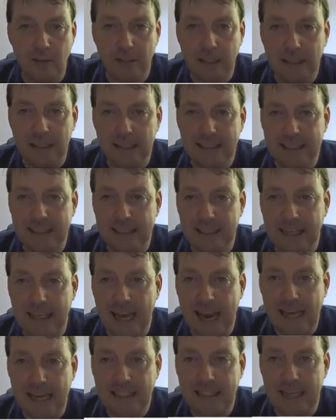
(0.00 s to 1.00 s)
that this is a
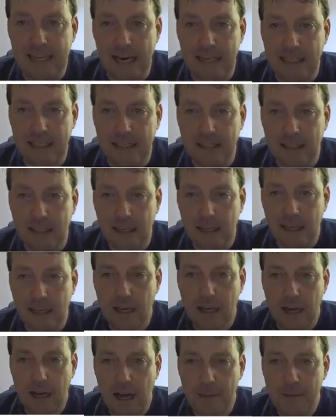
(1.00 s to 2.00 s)
case study,
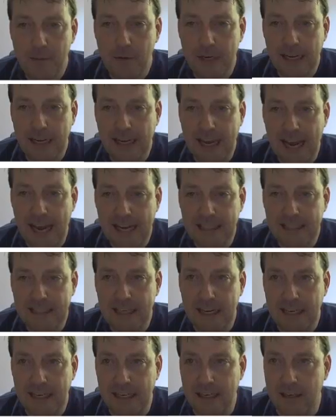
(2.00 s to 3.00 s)
I put in case
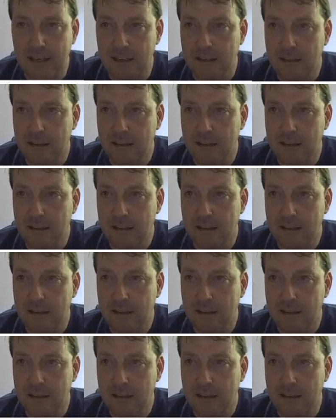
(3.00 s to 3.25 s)
study here.